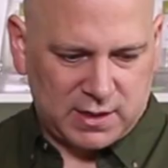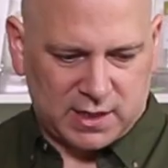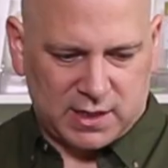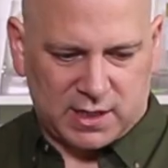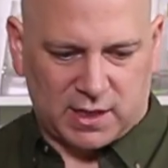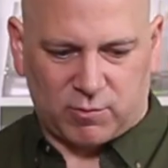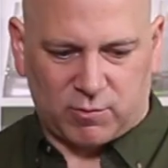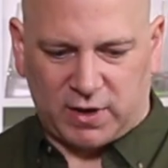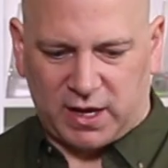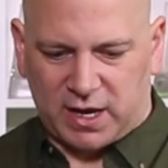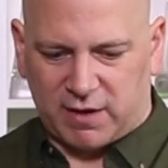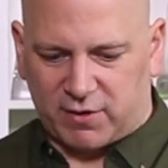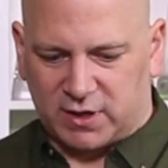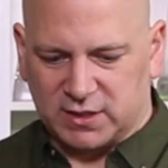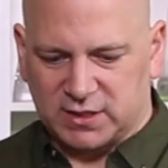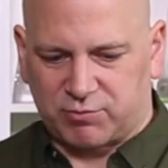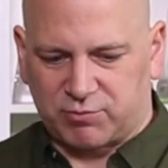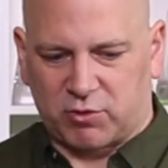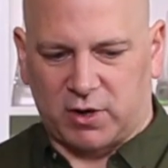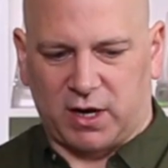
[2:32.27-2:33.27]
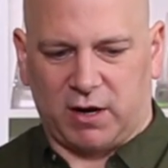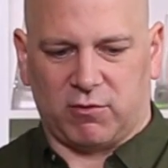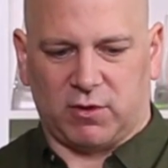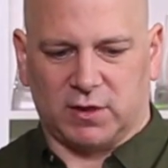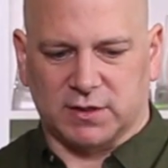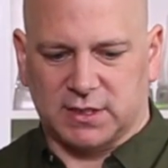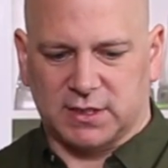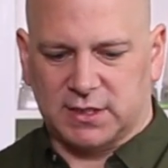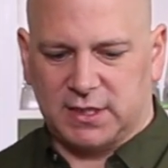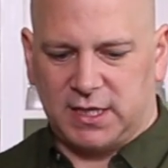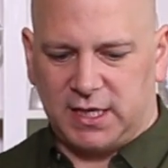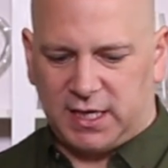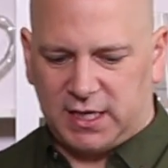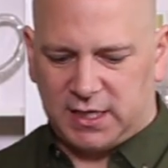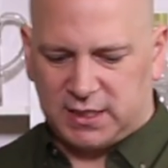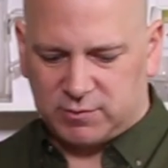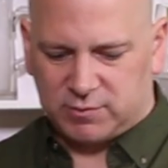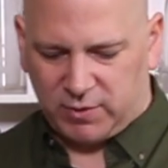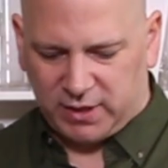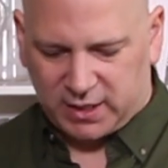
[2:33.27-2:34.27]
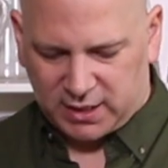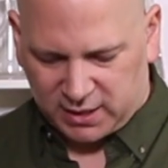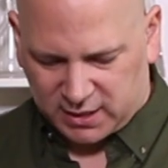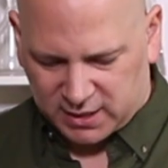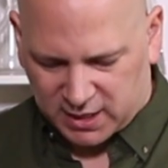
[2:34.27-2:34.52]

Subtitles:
And then we have our spray roses. These we can